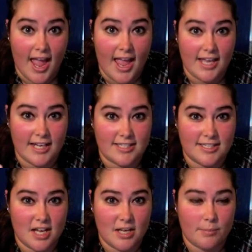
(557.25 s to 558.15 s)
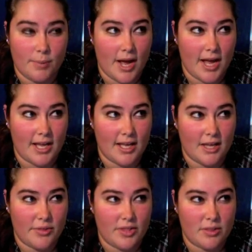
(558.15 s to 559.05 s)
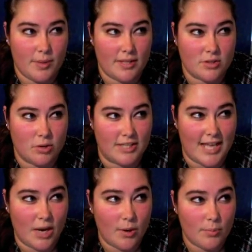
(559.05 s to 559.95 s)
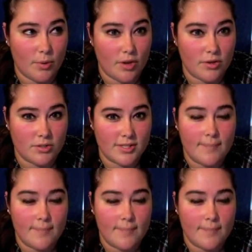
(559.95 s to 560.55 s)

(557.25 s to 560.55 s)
and it's done by, I think the band's called Carey Brothers.